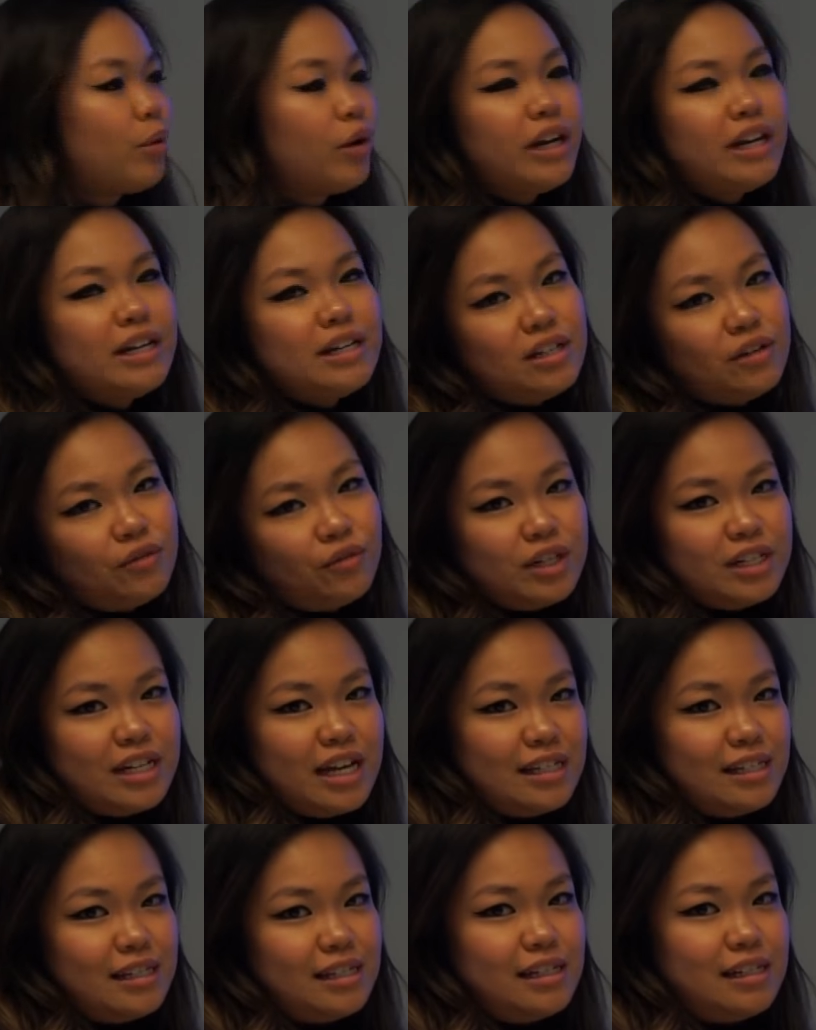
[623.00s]
we're in different
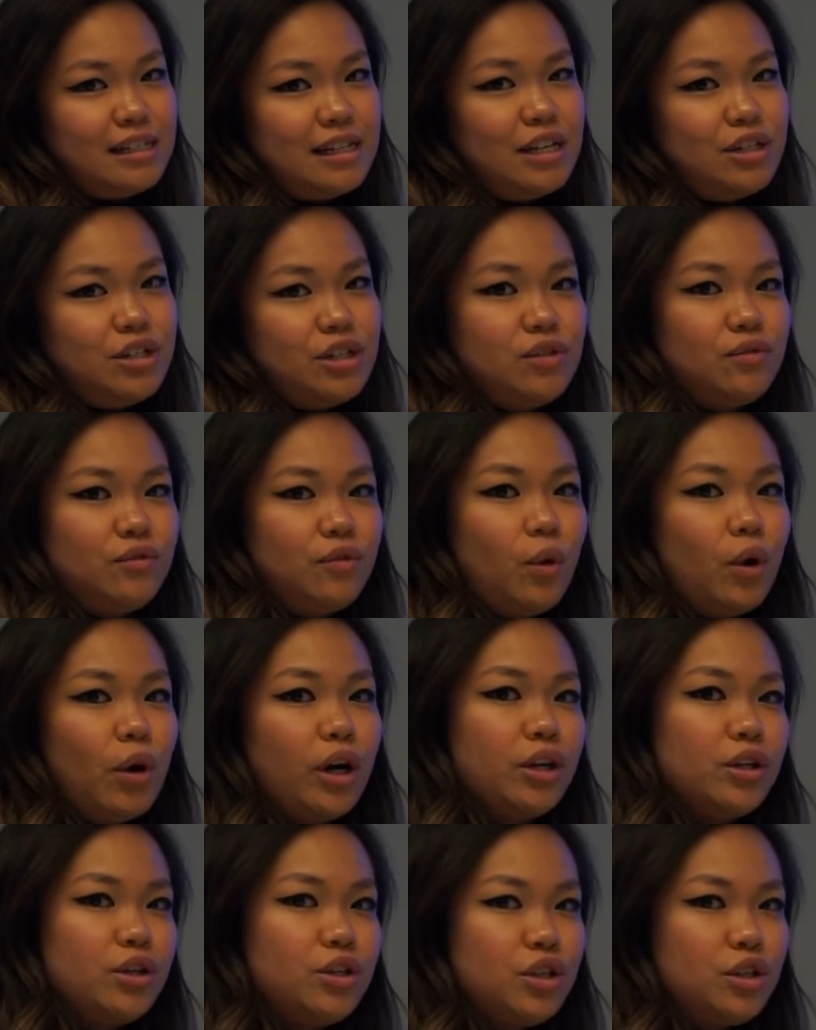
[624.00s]
testing stages
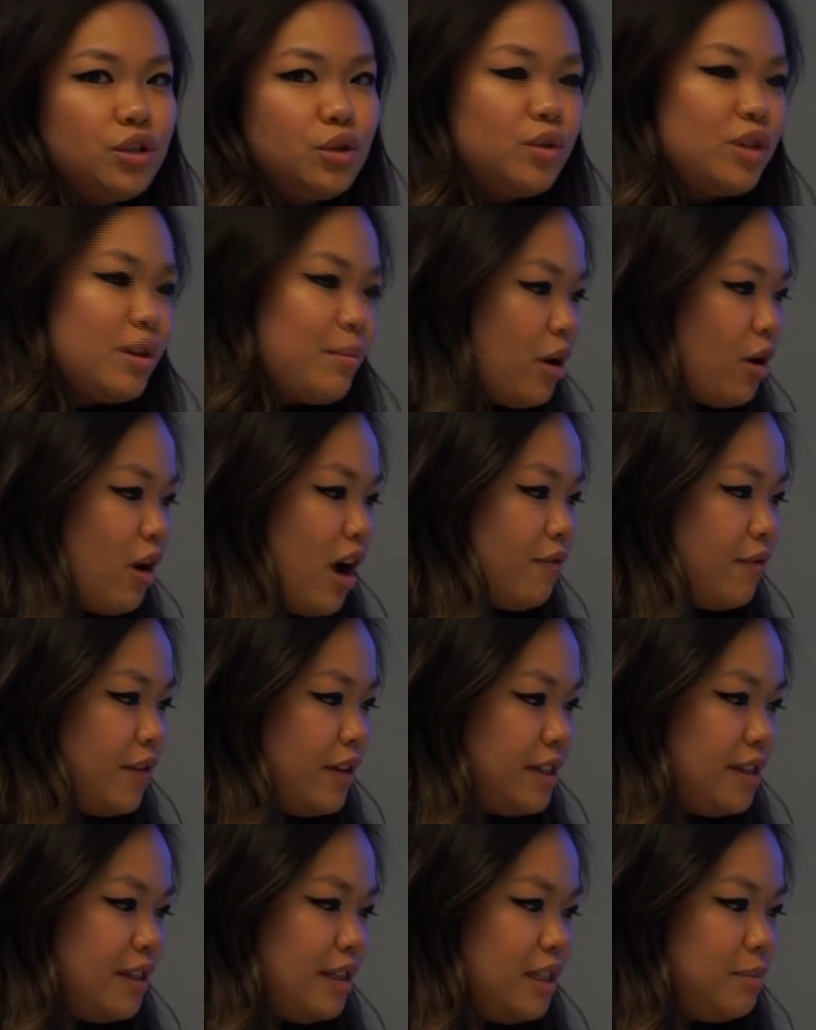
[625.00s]
for two
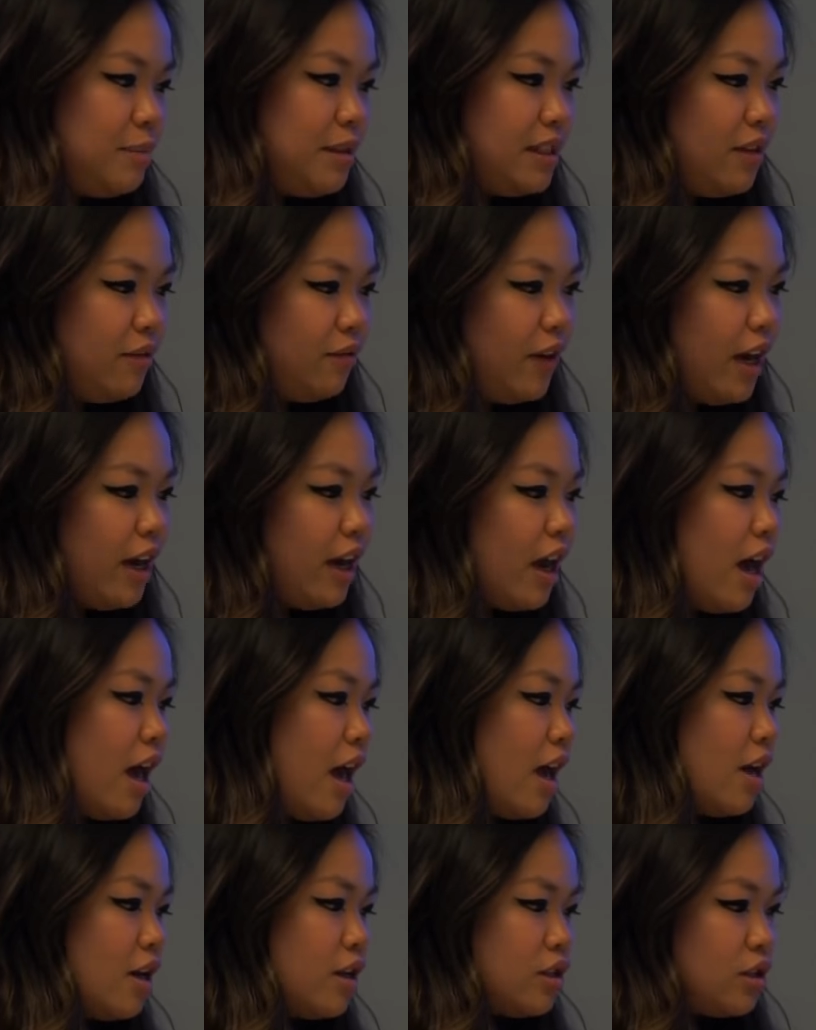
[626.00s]
demographics in specific.
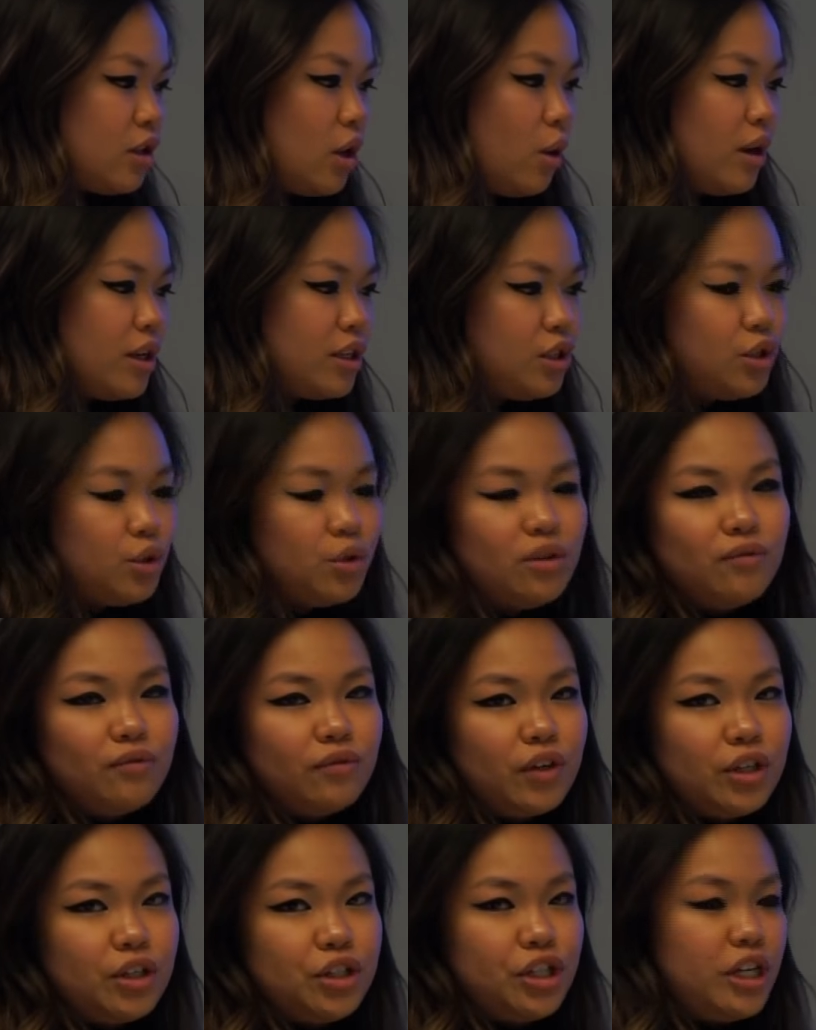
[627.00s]
So a
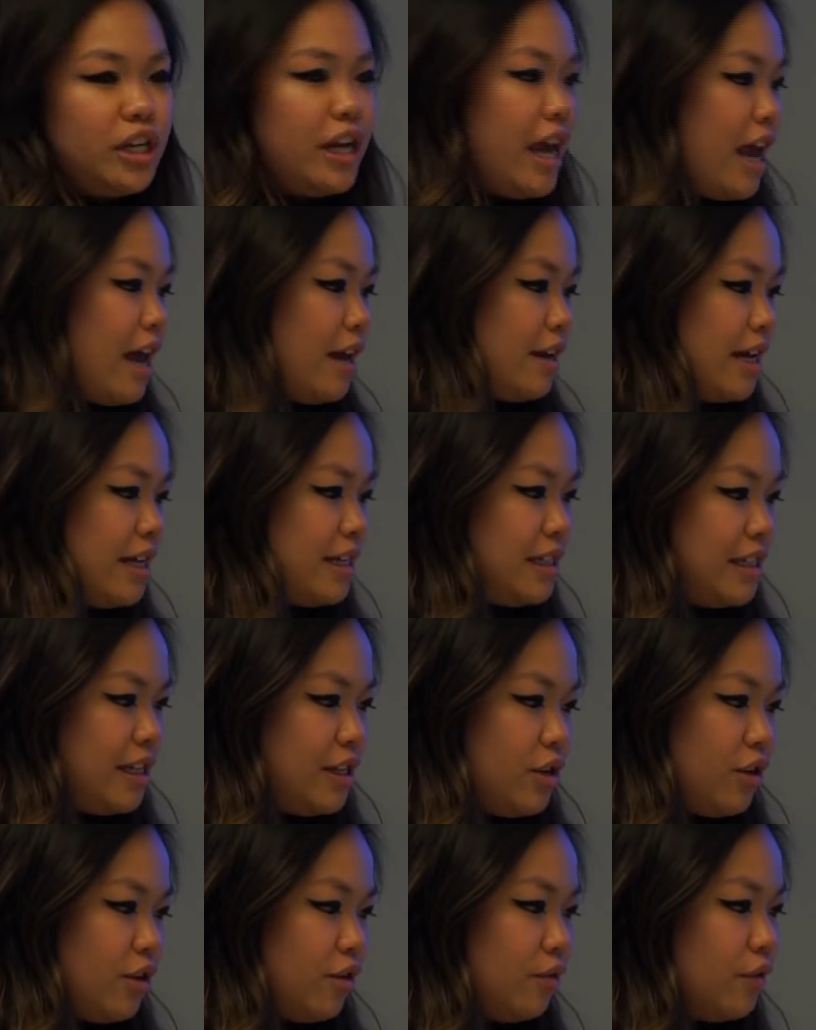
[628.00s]
student version and a
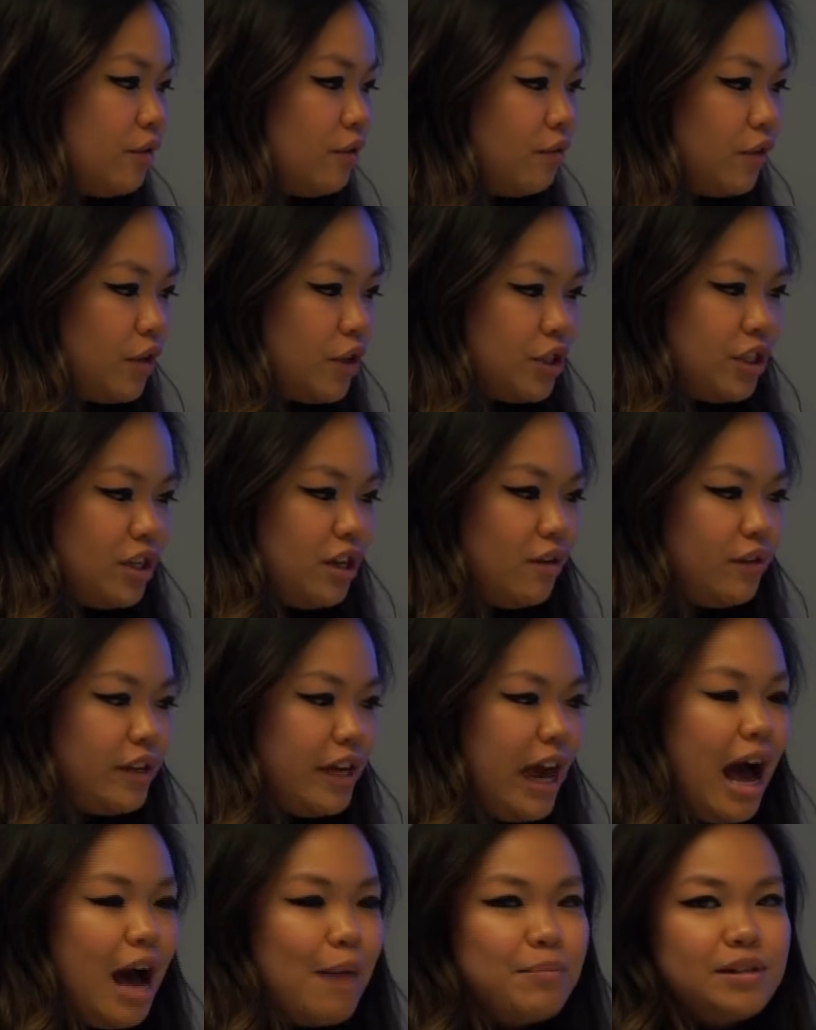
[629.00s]
senior version of
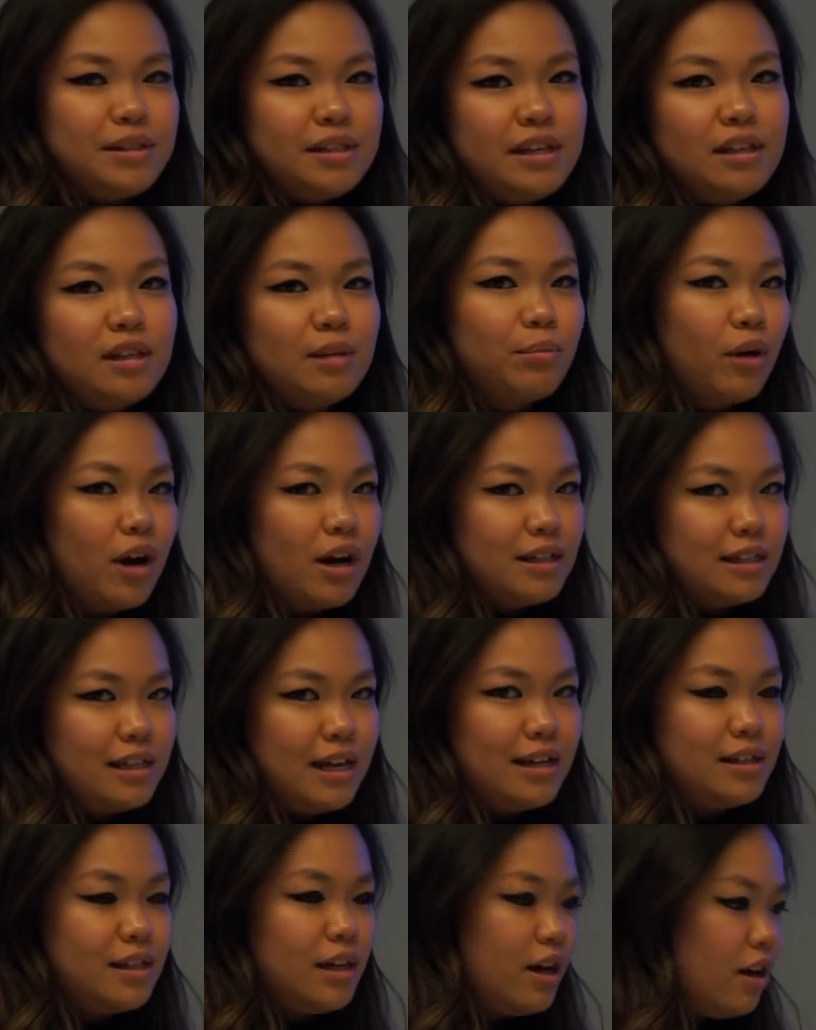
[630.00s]
the app is in the
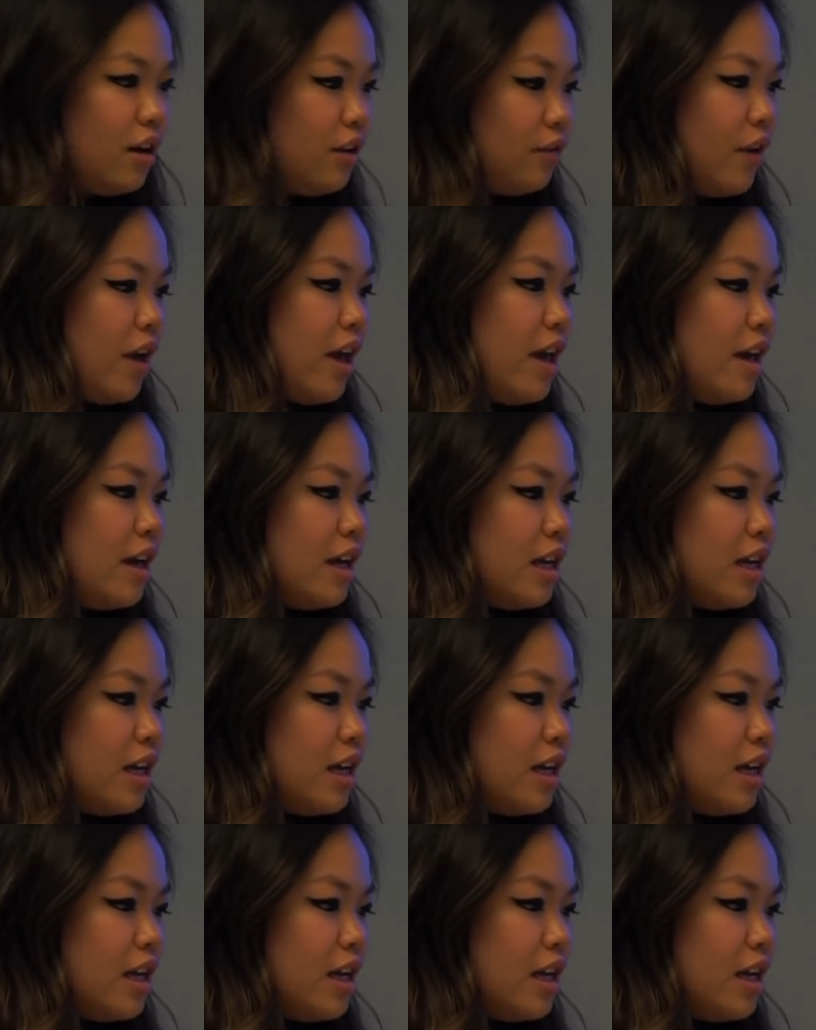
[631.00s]
process of